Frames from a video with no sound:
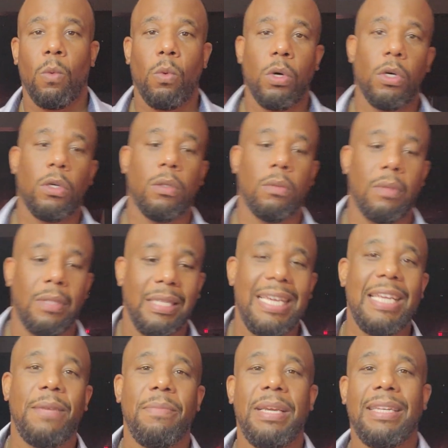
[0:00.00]
will
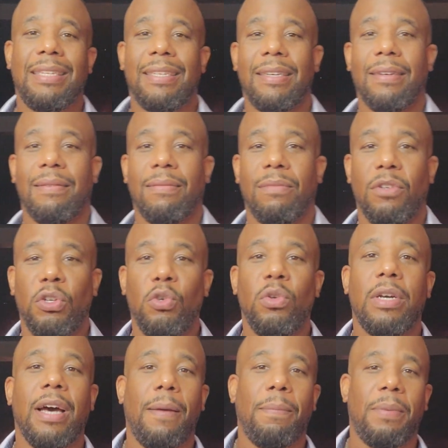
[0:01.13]
lead me to new
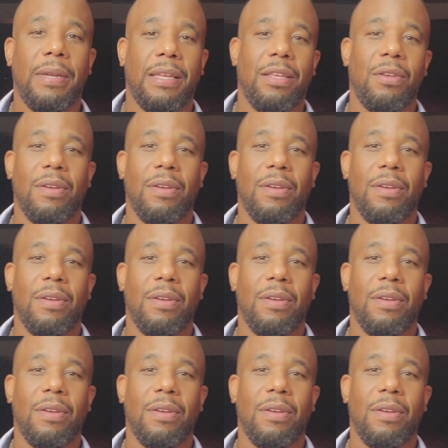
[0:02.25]
company.